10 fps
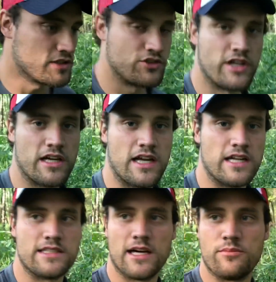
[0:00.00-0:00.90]
because you got
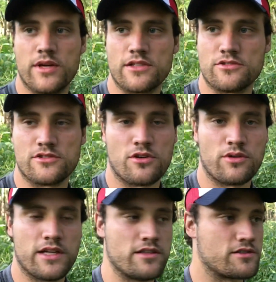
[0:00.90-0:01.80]
nighttime pictures, don't
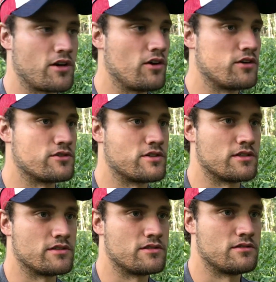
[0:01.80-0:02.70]
get discouraged,
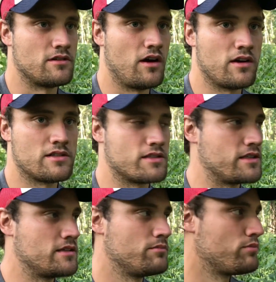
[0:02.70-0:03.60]
because
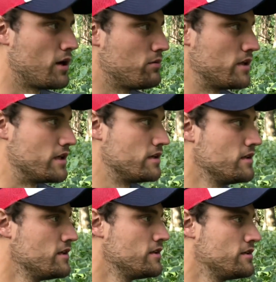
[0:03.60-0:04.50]
honestly, probably,
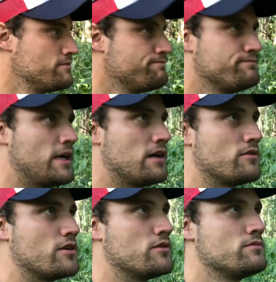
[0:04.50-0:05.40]
I
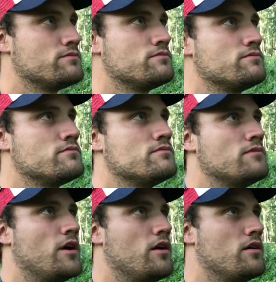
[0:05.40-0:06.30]
don't know,
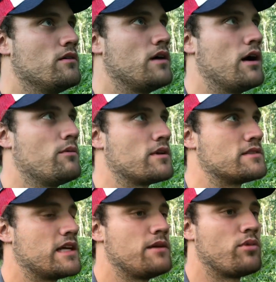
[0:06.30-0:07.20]
I want to
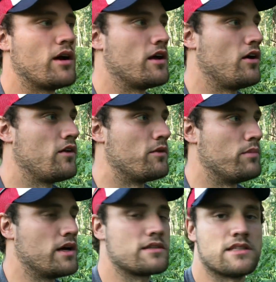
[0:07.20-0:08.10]
say probably all the
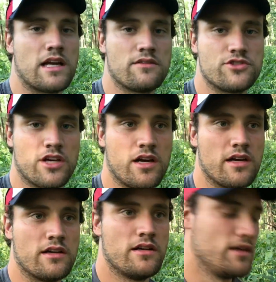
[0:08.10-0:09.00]
bucks that I've
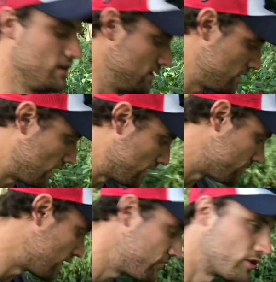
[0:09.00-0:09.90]
shot,
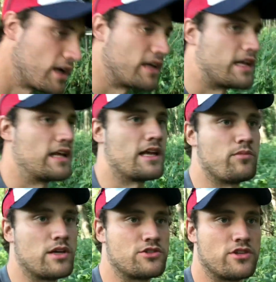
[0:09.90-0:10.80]
I've never got a daylight
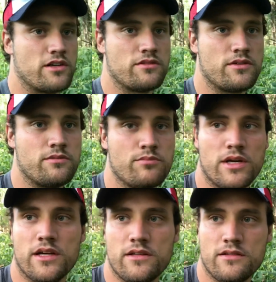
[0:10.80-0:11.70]
picture of,
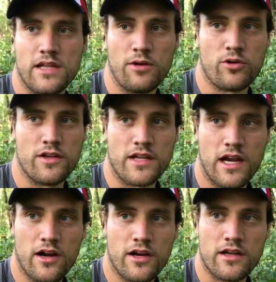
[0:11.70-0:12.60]
but they were in the
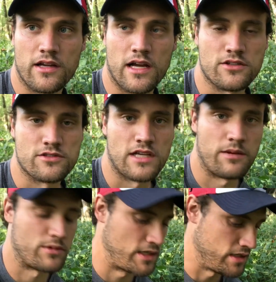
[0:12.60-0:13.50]
area and I just
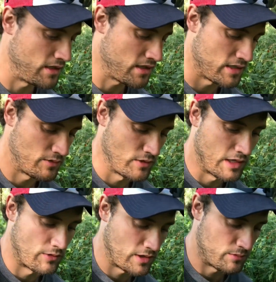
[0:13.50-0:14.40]
happened to get lucky when
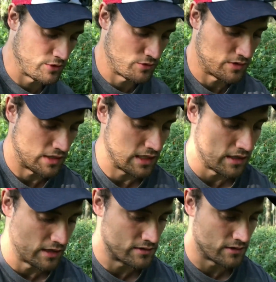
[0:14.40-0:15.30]
they were coming through in the
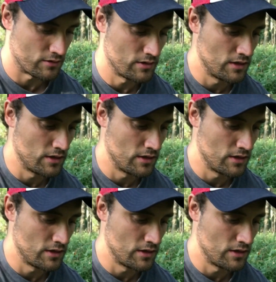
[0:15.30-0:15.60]
daylight. So